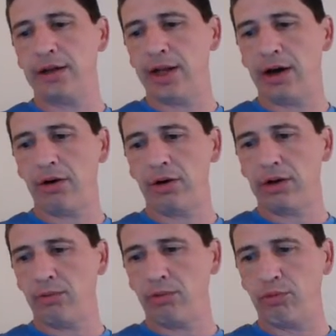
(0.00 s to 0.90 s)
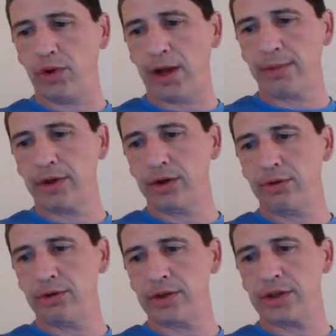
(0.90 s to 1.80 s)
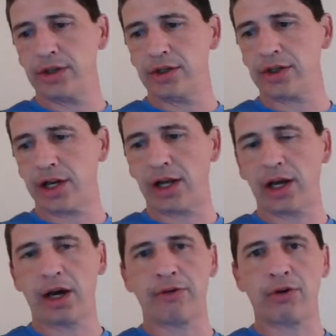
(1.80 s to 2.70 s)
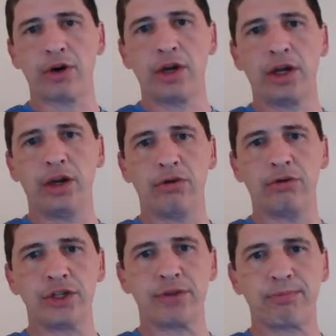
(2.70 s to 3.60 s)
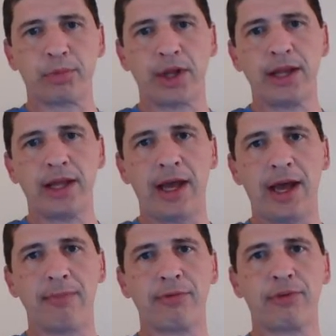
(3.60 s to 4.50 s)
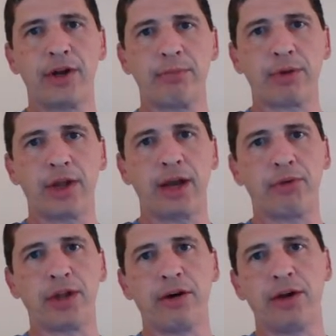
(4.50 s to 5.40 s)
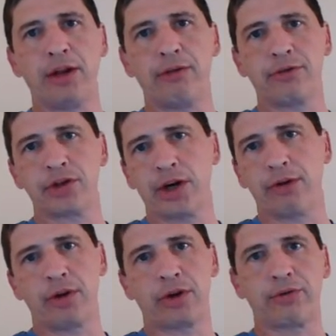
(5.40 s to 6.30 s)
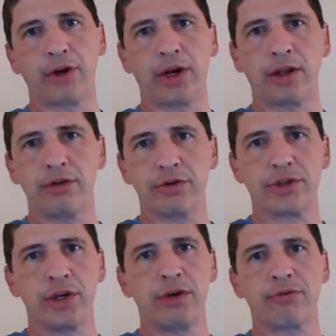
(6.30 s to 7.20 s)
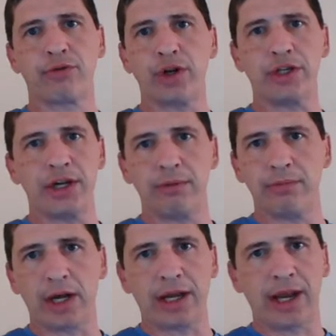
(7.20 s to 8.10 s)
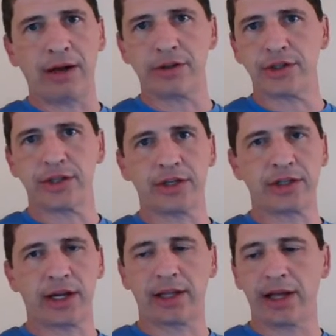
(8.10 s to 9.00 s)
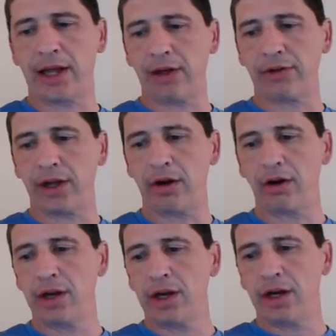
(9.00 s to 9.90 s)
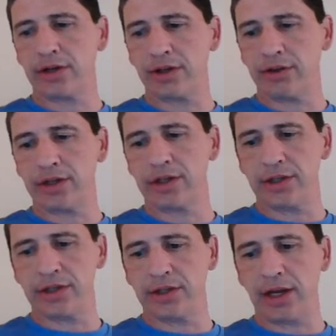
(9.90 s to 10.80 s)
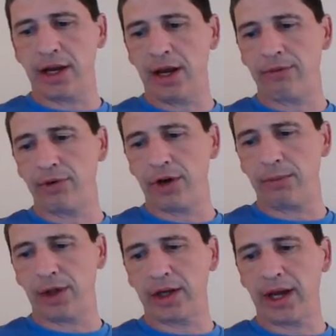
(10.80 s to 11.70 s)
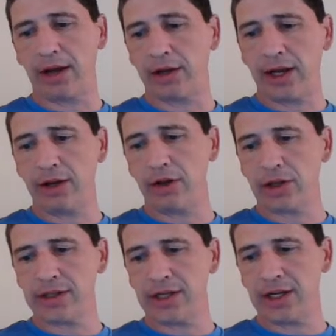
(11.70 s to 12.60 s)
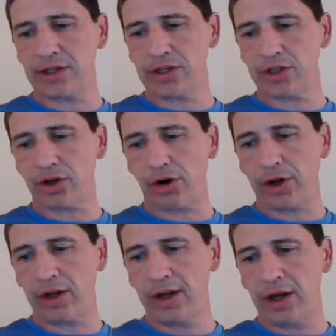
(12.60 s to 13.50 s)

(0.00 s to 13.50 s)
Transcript: Now, what I'm going to do is just kind of cover, just playing the app free to play without trying to look for any of those free gym accounts and such like that out there. So this is a free to play account. Again, you can see it just started.